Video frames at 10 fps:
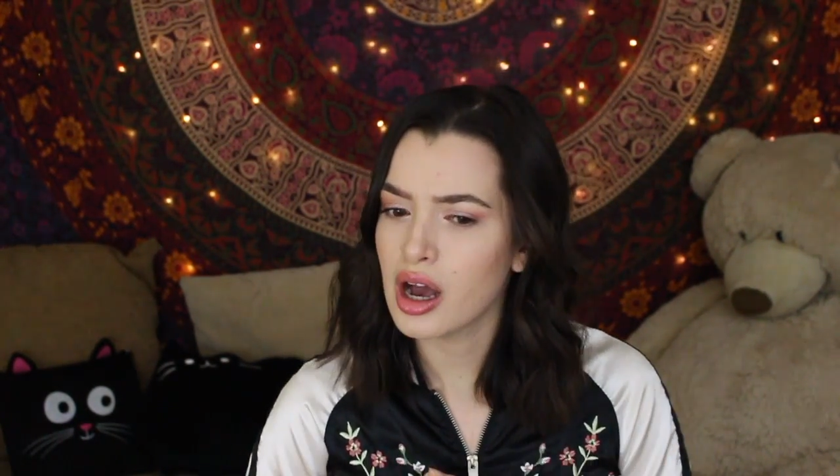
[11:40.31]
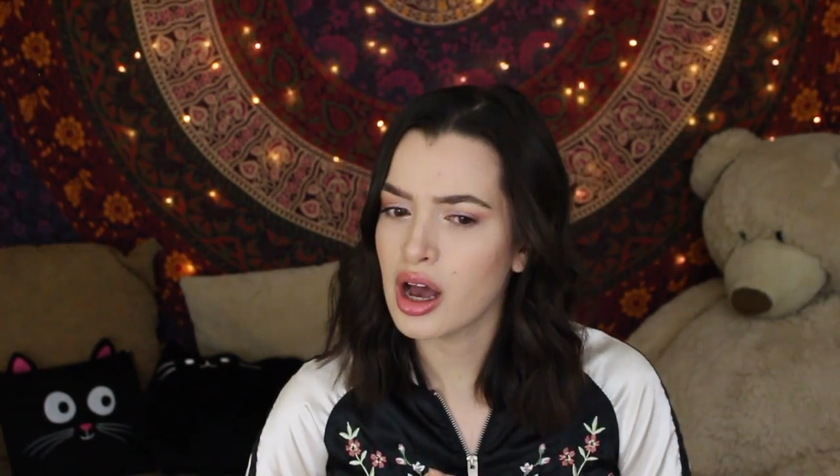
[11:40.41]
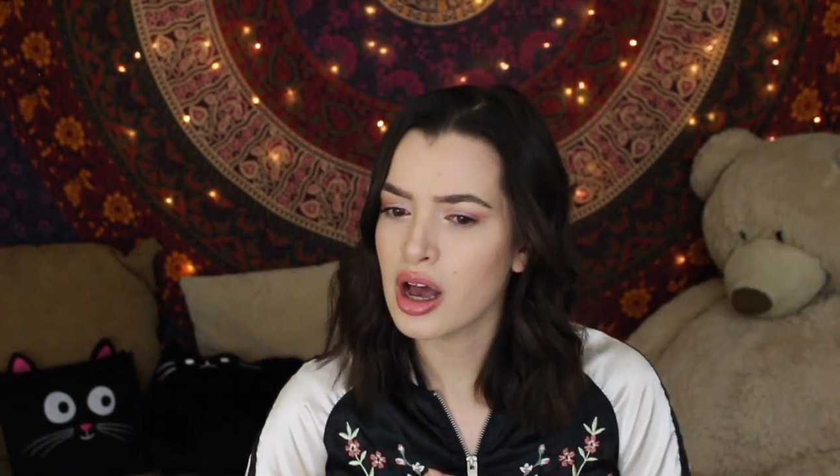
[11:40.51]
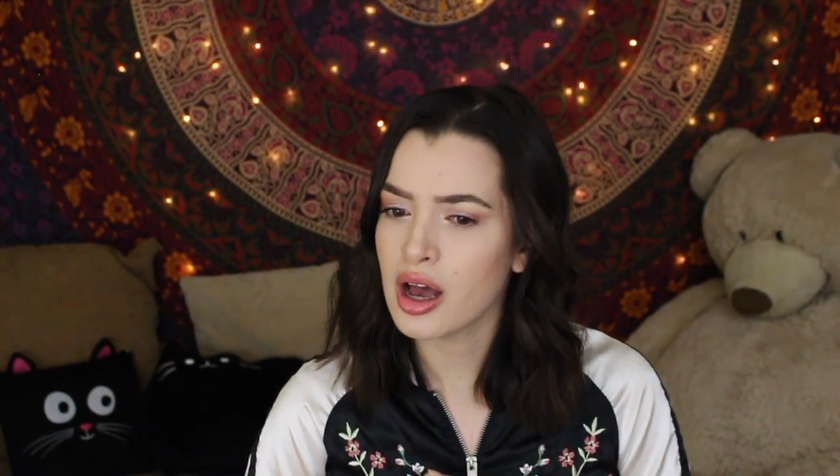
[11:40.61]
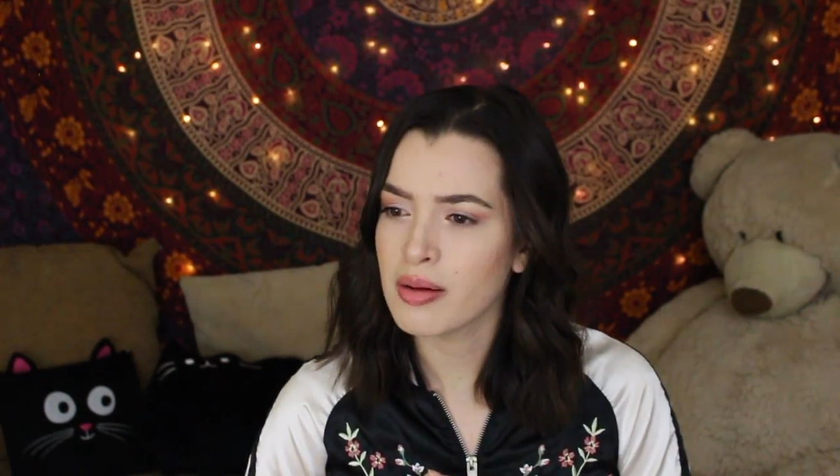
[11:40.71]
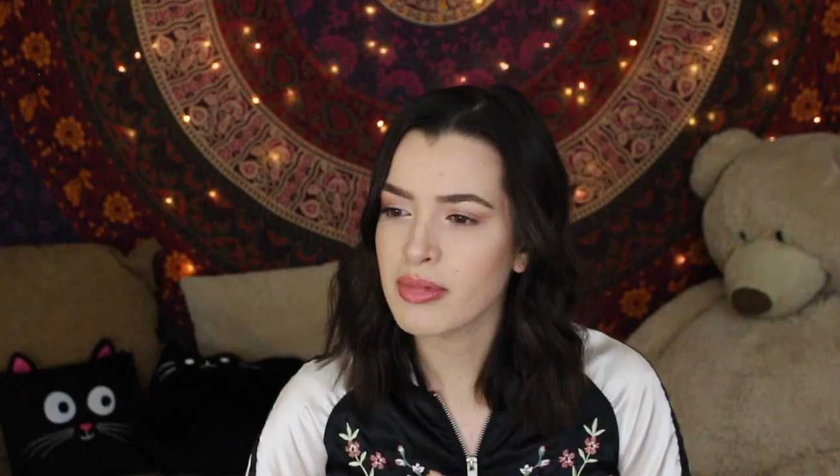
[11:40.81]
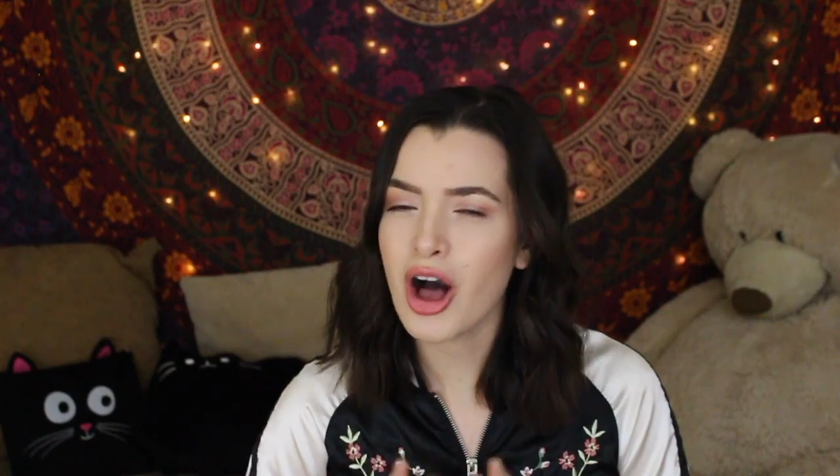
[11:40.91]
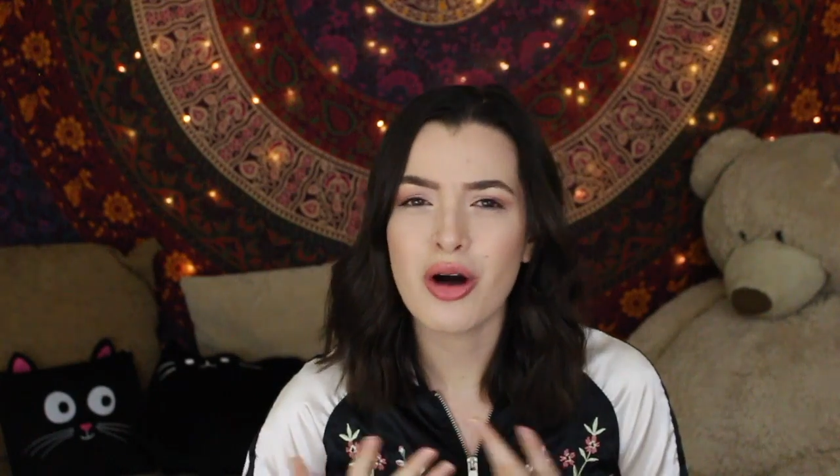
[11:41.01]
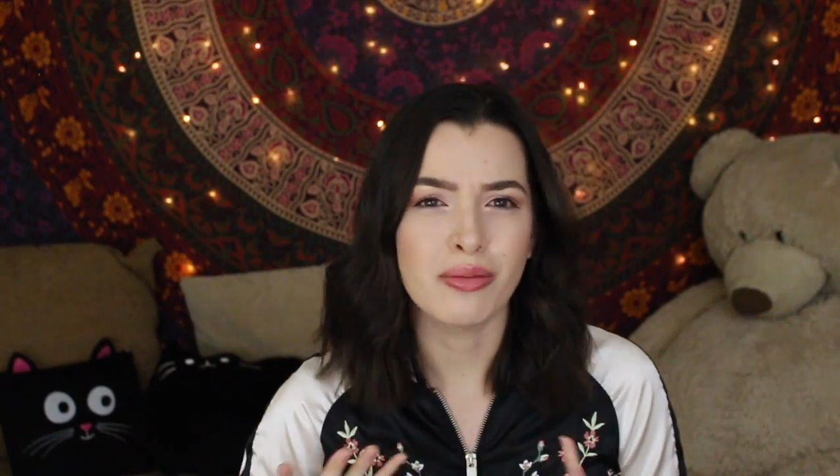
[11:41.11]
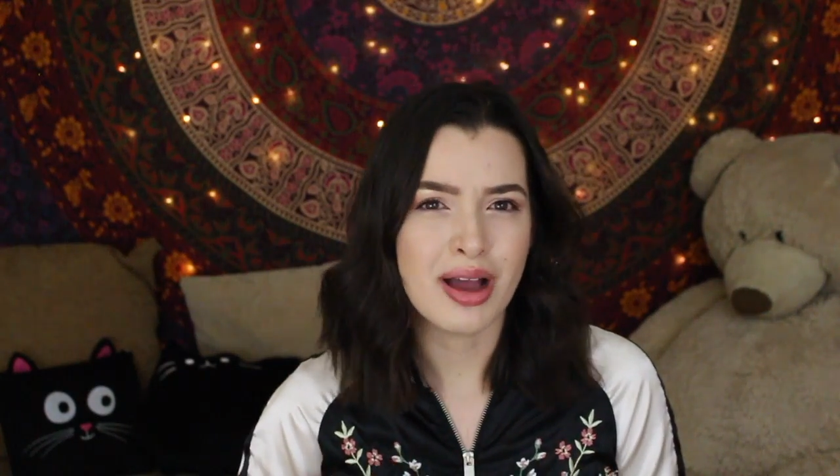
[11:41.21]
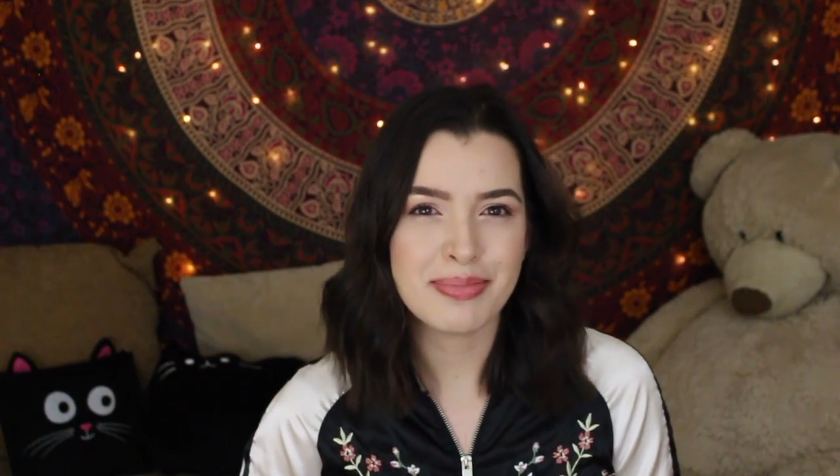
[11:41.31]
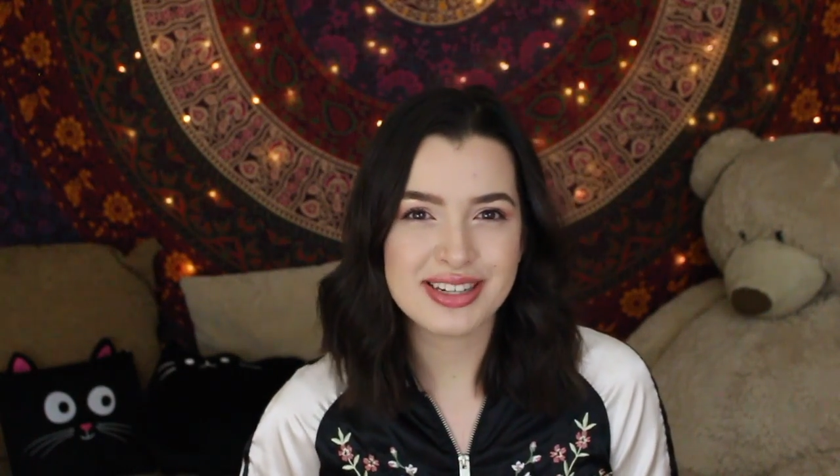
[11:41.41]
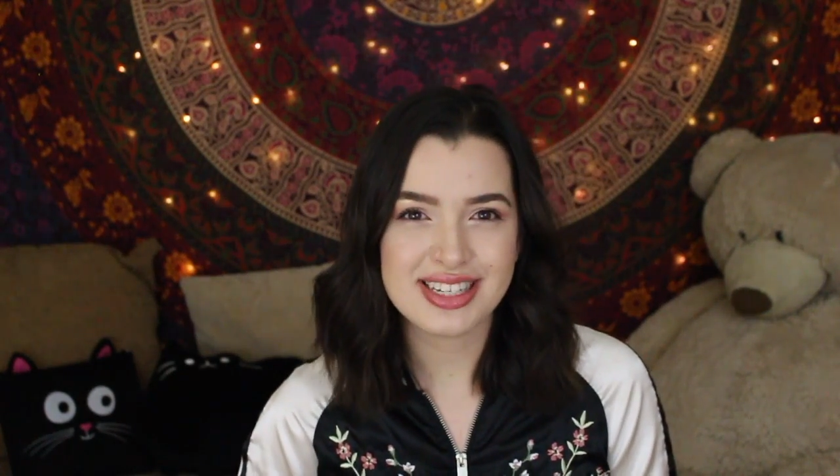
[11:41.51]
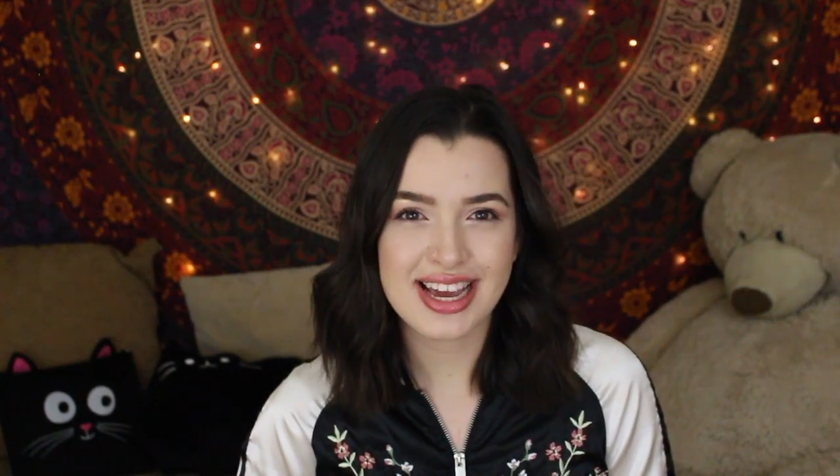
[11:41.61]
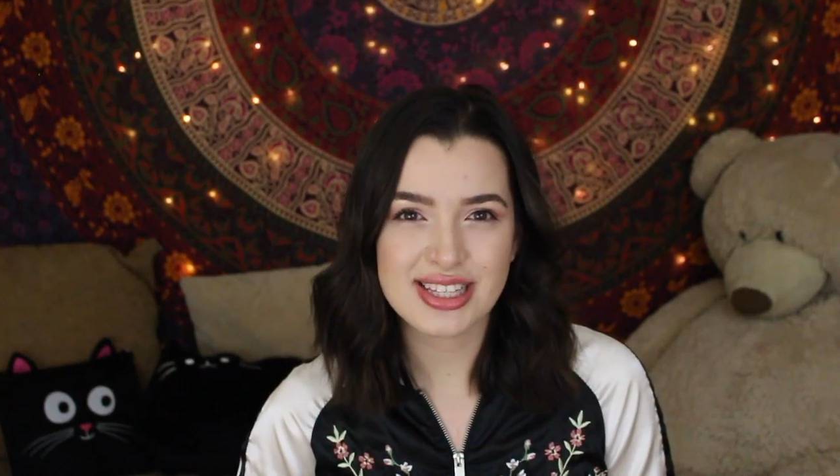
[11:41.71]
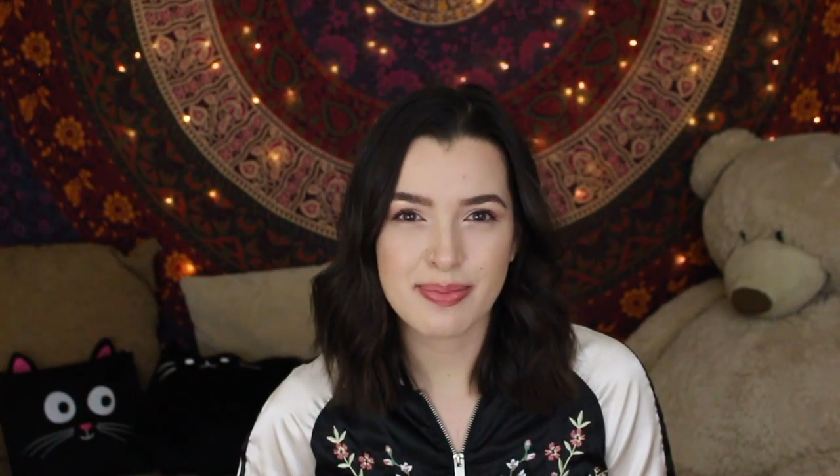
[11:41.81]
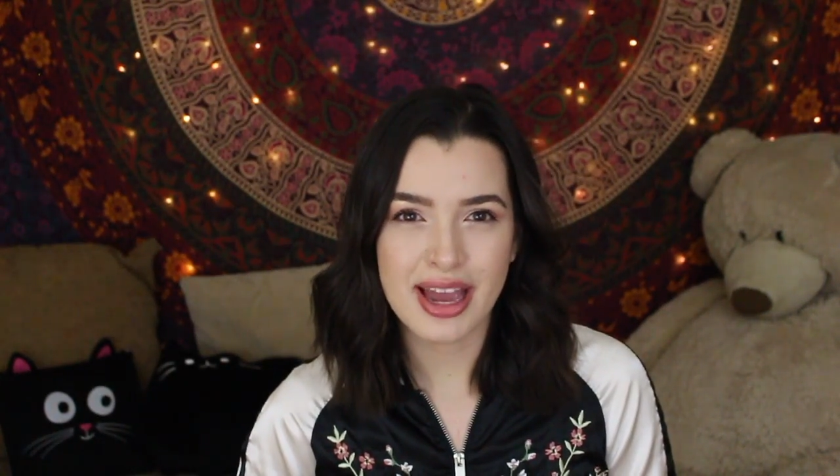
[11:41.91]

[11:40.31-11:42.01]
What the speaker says: Oh, my BTS